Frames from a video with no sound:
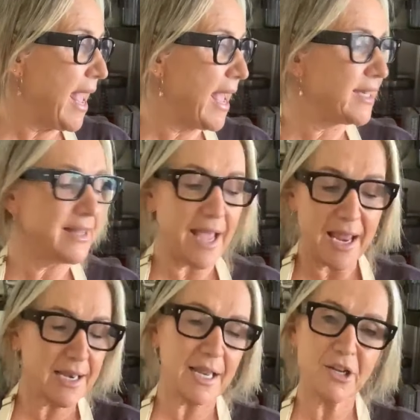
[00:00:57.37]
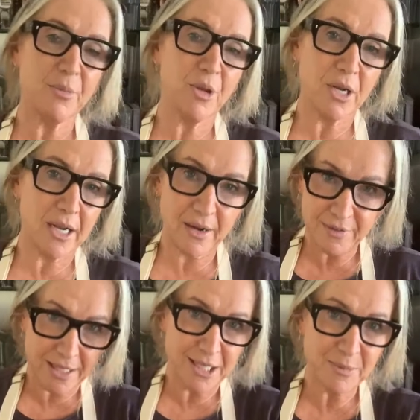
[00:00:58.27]
And the Adelaide community, and I've
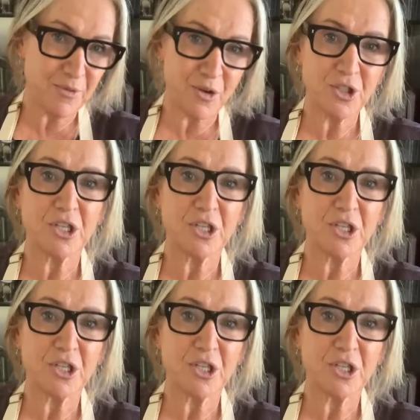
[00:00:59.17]
said this before,